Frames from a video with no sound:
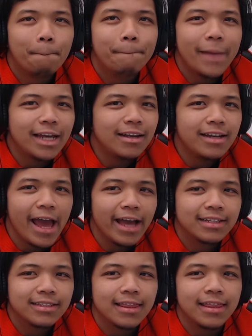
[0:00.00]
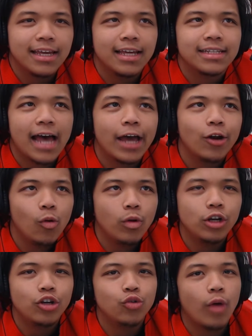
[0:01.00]
meta decks, the thing is I don't
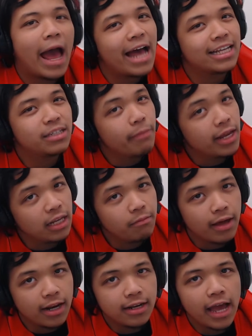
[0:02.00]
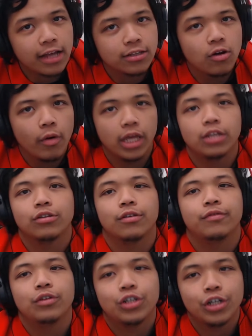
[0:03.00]
want to do as many meta decks going into the
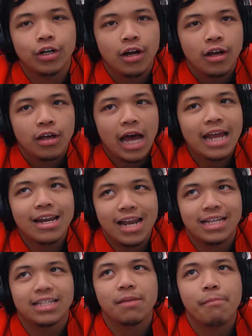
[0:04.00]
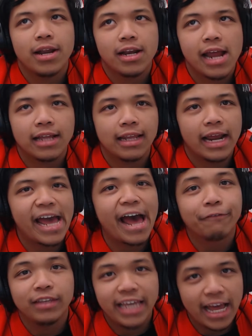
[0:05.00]
future. Unless it's a meta deck that I
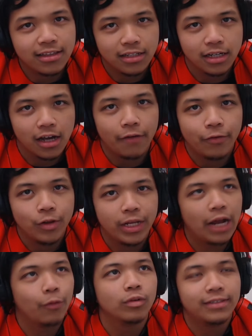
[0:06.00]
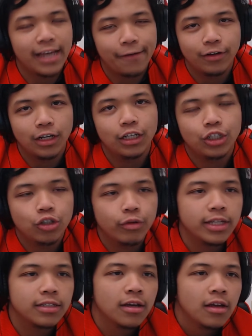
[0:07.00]
have yet to cover, then I will definitely do
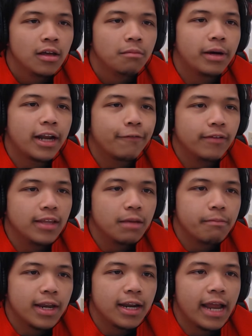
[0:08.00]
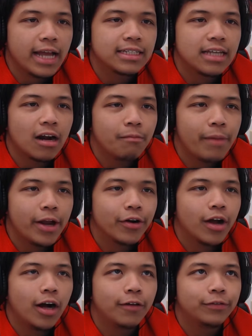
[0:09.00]
it. But I feel like meta decks are better
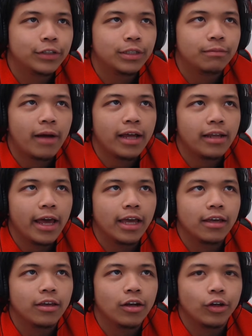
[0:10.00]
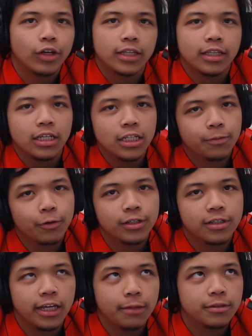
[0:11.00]
covered by like, you know, you got the
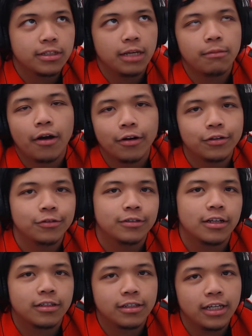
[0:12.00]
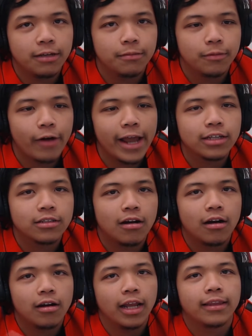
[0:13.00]
esports teams, Team Aretuza, Team
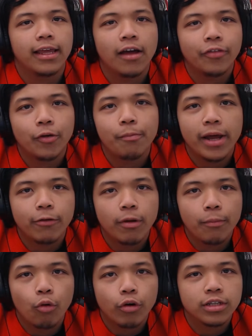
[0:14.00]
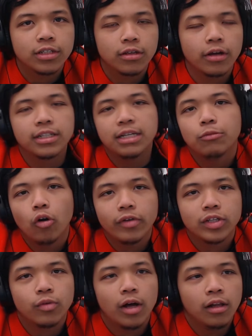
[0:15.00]
Rankstar, like they got their meta reports, or Team
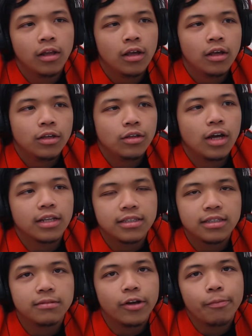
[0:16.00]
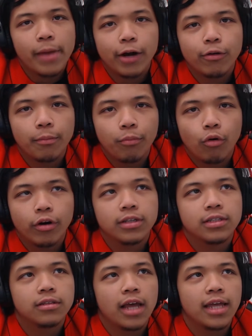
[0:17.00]
Nova as well. You got their meta
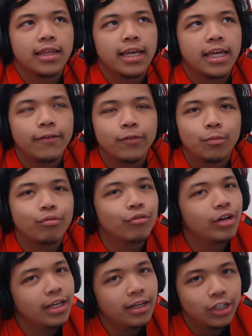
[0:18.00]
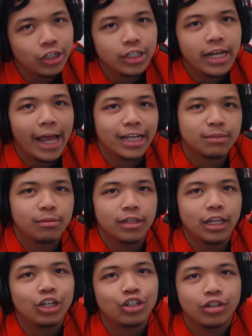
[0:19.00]
reports and they give you pretty good
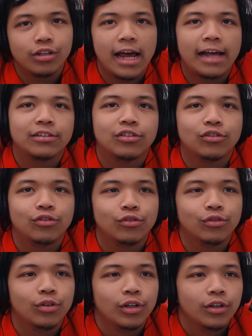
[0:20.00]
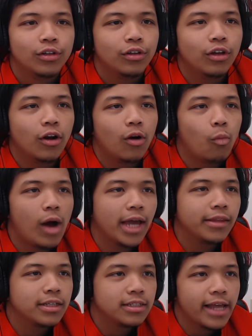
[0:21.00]
explanation as to, you know,
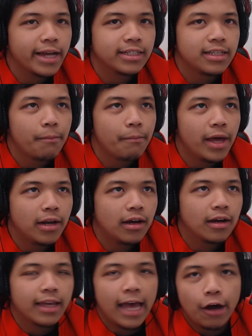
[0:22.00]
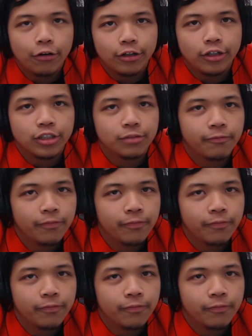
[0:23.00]
why this deck's in the meta, counters,